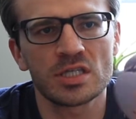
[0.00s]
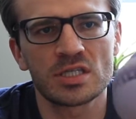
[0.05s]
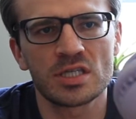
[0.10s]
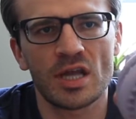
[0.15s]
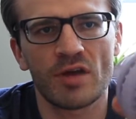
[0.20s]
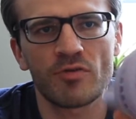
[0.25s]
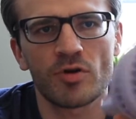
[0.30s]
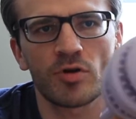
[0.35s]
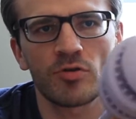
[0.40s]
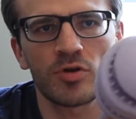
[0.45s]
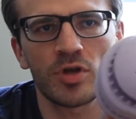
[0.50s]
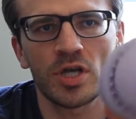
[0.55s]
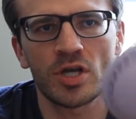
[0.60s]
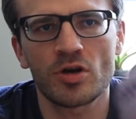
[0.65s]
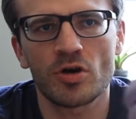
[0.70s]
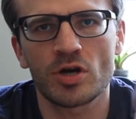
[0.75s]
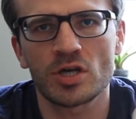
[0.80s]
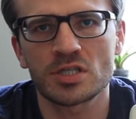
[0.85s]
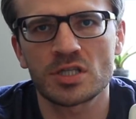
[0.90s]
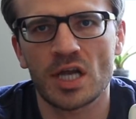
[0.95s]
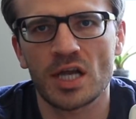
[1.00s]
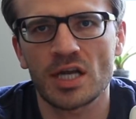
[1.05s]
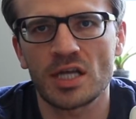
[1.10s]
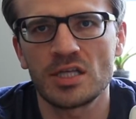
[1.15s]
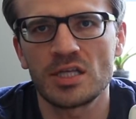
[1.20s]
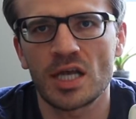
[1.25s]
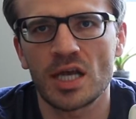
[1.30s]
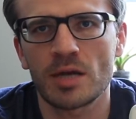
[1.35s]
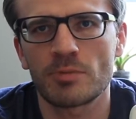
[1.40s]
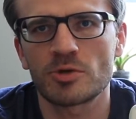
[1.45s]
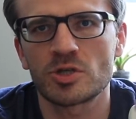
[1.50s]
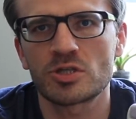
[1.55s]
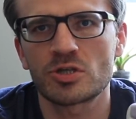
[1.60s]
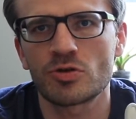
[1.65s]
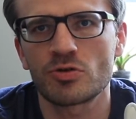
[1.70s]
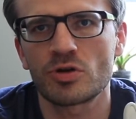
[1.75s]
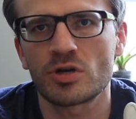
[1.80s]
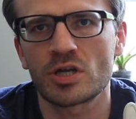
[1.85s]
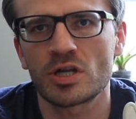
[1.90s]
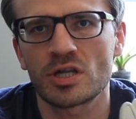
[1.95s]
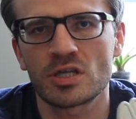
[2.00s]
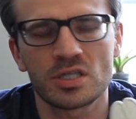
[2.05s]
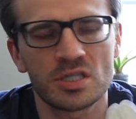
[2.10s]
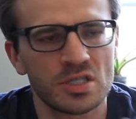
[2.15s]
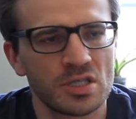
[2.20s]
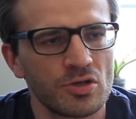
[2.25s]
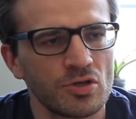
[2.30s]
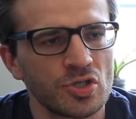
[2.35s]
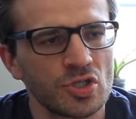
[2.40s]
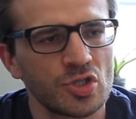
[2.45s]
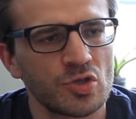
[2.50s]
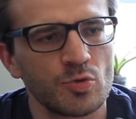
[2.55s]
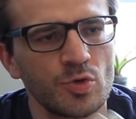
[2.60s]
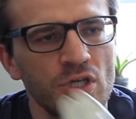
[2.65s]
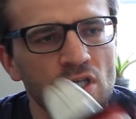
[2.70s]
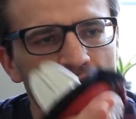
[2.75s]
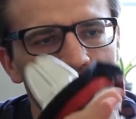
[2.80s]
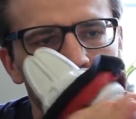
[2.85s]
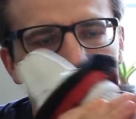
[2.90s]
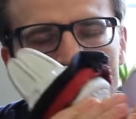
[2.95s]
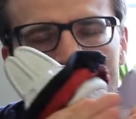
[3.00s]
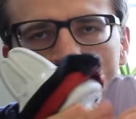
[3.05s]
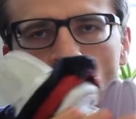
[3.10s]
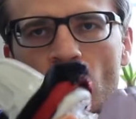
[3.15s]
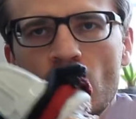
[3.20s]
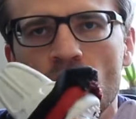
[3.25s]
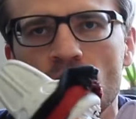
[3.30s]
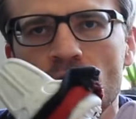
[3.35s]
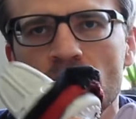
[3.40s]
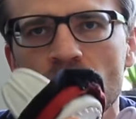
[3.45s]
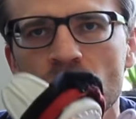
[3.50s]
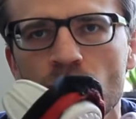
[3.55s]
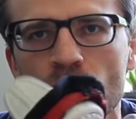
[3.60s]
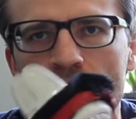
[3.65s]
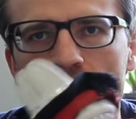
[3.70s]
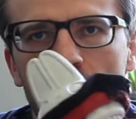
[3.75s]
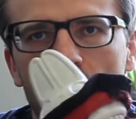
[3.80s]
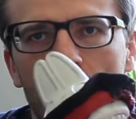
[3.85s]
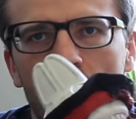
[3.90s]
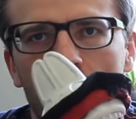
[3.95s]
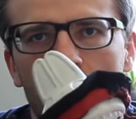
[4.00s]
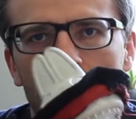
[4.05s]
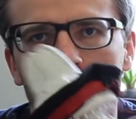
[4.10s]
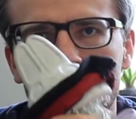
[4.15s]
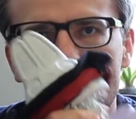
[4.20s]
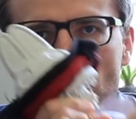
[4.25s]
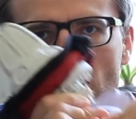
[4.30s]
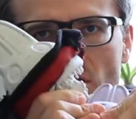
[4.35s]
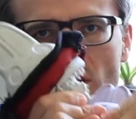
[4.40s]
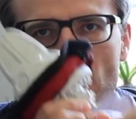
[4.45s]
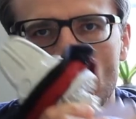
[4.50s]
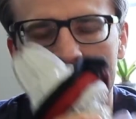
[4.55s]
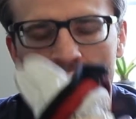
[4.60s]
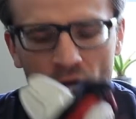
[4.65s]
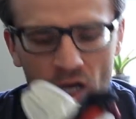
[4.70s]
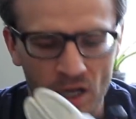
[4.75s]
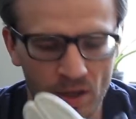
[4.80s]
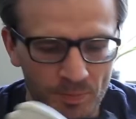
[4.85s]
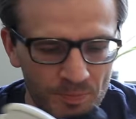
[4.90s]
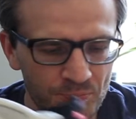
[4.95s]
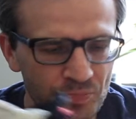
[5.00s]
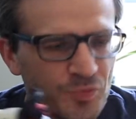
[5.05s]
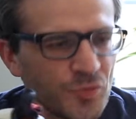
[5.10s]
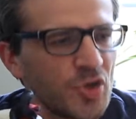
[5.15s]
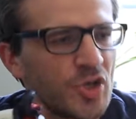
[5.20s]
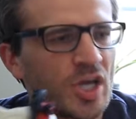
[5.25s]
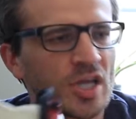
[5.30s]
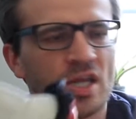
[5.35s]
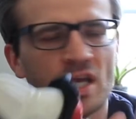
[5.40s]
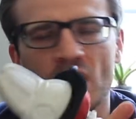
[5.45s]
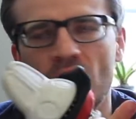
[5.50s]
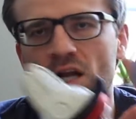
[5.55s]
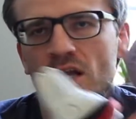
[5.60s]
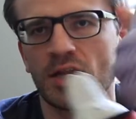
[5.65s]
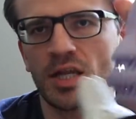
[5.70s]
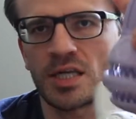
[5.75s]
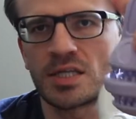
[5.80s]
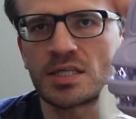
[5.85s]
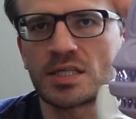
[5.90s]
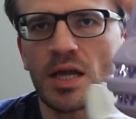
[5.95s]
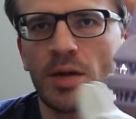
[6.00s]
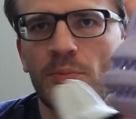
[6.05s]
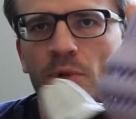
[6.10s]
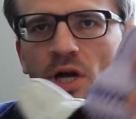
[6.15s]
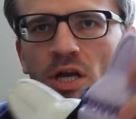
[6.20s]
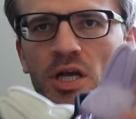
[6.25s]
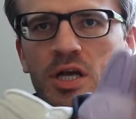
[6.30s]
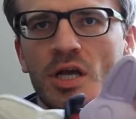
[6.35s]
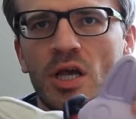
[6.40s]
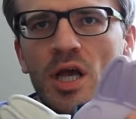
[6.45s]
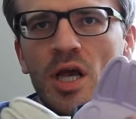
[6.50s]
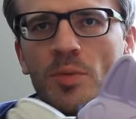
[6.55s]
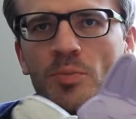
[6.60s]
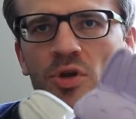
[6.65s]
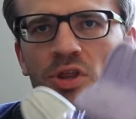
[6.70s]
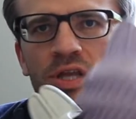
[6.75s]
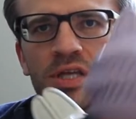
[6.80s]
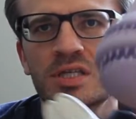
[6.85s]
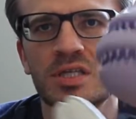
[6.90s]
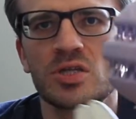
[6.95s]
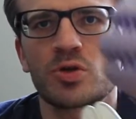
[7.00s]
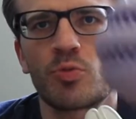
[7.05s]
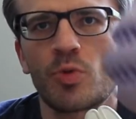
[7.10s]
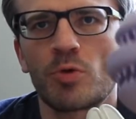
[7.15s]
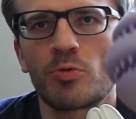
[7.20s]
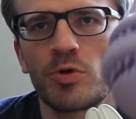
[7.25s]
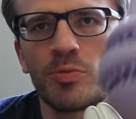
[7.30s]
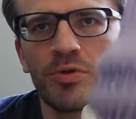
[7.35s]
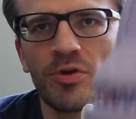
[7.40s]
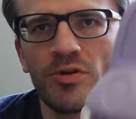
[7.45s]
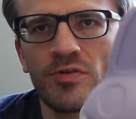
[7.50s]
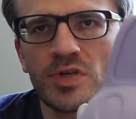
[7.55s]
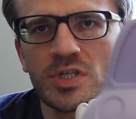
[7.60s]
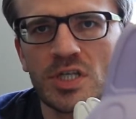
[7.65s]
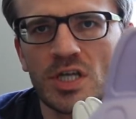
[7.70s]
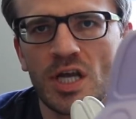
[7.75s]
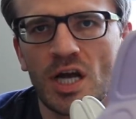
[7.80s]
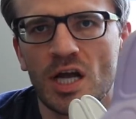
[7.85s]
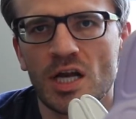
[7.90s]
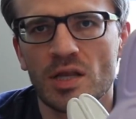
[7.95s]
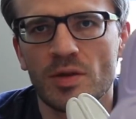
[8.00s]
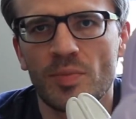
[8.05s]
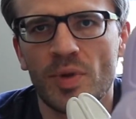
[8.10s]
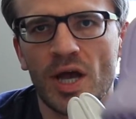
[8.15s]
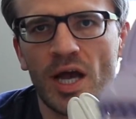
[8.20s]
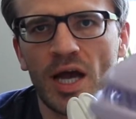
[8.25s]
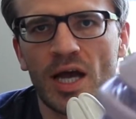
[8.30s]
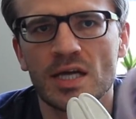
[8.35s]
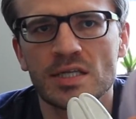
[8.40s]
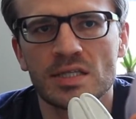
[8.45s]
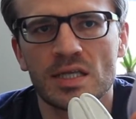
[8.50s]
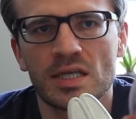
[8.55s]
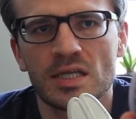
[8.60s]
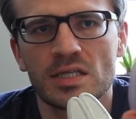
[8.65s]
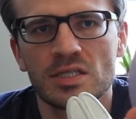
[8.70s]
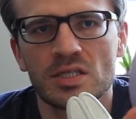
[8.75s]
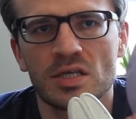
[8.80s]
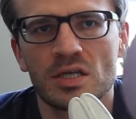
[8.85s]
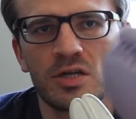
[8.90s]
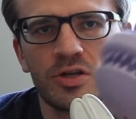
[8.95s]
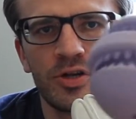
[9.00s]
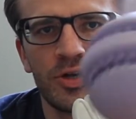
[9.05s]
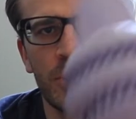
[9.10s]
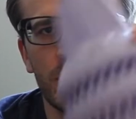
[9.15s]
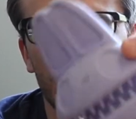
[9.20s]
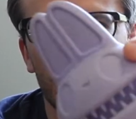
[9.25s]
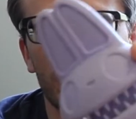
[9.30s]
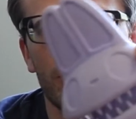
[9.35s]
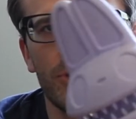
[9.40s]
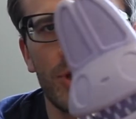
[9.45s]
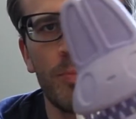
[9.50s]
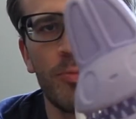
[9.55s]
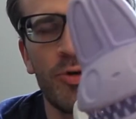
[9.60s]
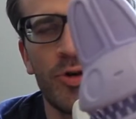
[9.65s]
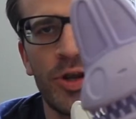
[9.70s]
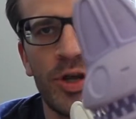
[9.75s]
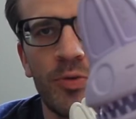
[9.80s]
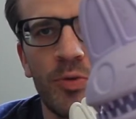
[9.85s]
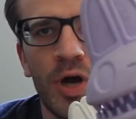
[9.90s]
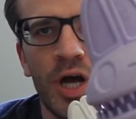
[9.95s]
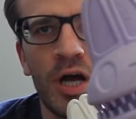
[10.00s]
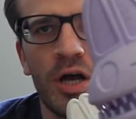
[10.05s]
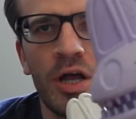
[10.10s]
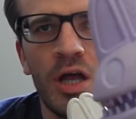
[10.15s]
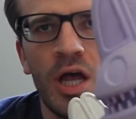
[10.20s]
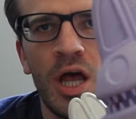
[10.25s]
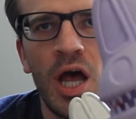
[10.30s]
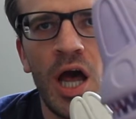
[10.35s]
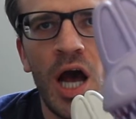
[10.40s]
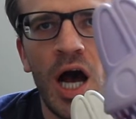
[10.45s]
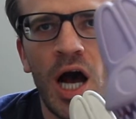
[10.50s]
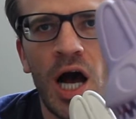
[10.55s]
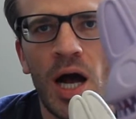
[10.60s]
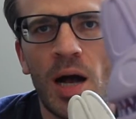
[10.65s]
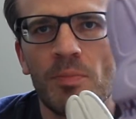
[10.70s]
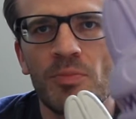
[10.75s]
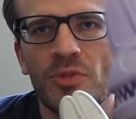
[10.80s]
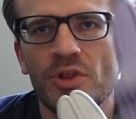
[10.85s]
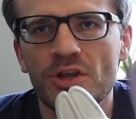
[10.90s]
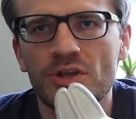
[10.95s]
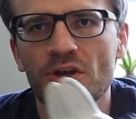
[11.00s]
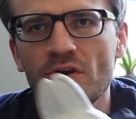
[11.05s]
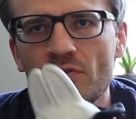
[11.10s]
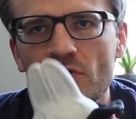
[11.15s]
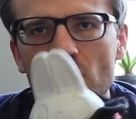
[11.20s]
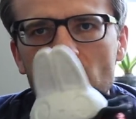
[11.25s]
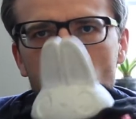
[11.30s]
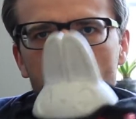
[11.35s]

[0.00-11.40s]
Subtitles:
never really caused any damage to it, and it still squeaks. It's just hard to squeak. You have to kind of like step on it. But this is the one we previously got in the past. It's clearly held up really well. The difference